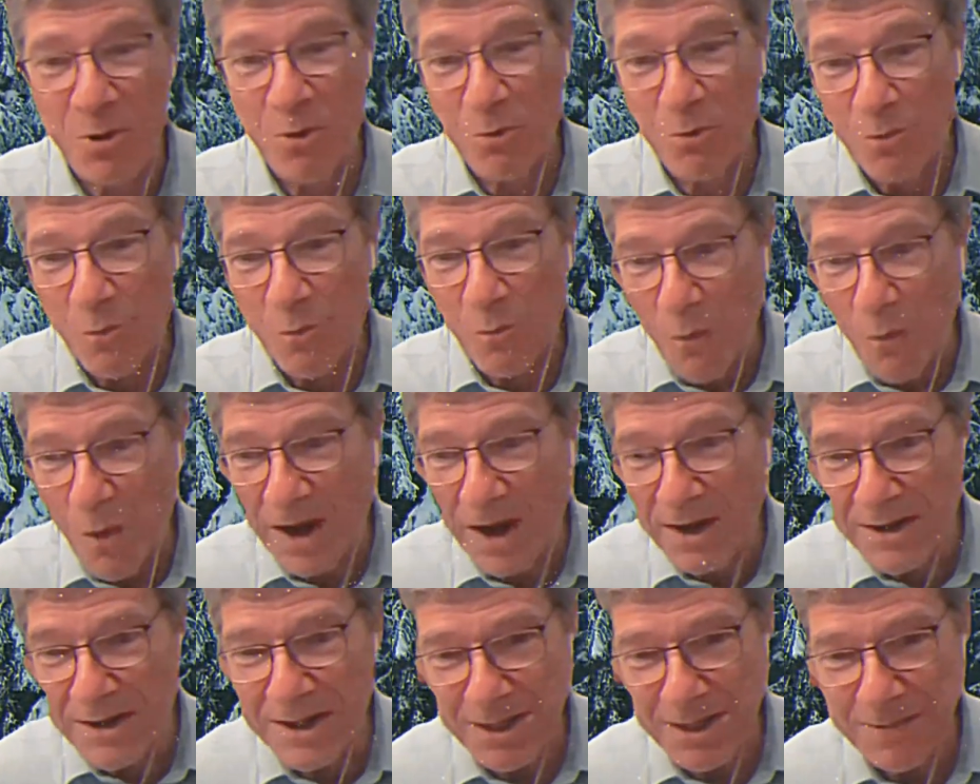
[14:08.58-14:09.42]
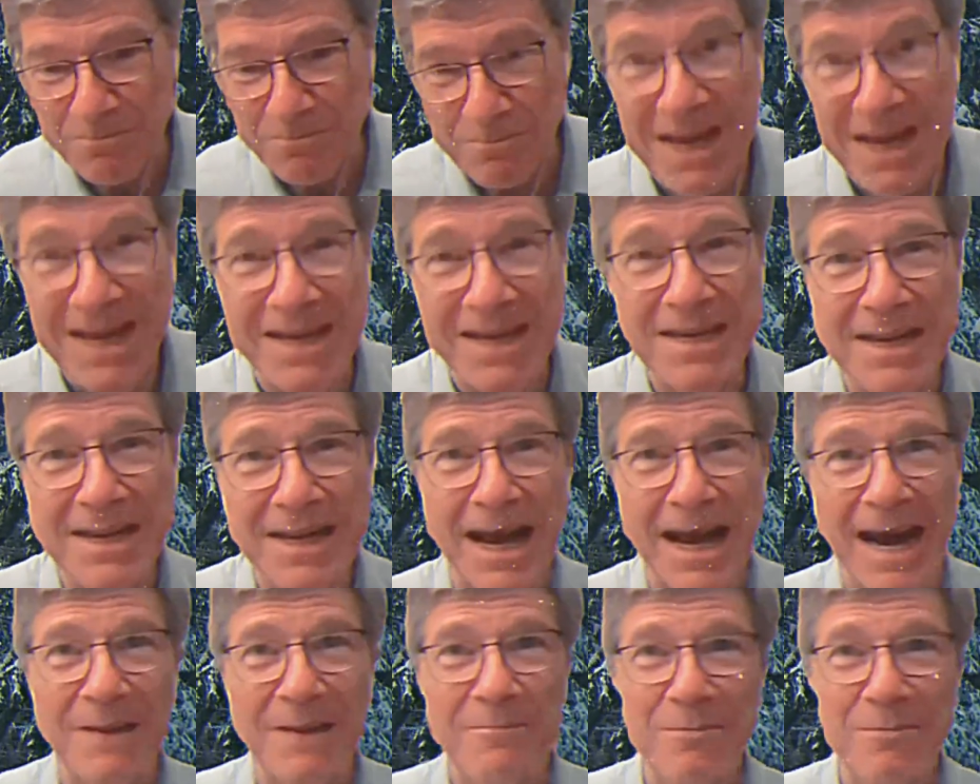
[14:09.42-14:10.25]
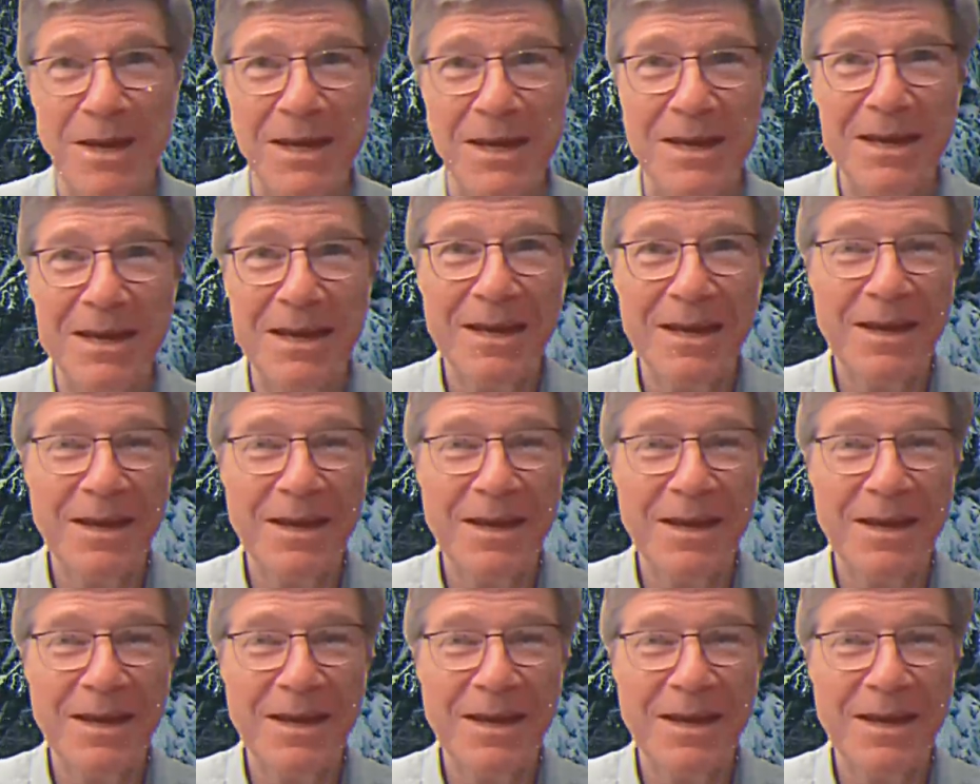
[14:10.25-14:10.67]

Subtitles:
one that pinned it on me